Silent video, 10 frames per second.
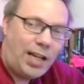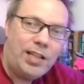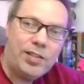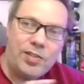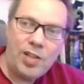
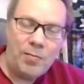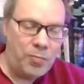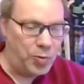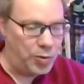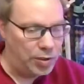And the
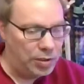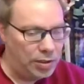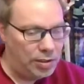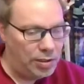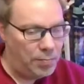sum rule
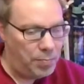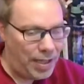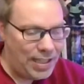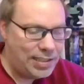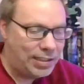
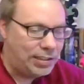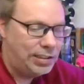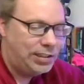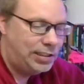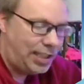
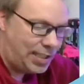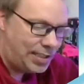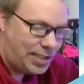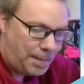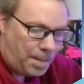basically
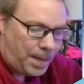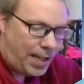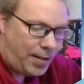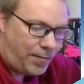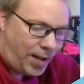says
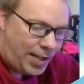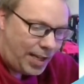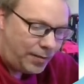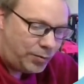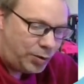that if I
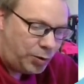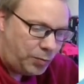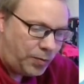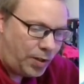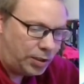have
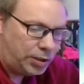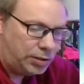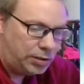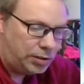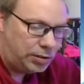two
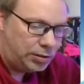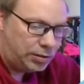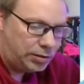functions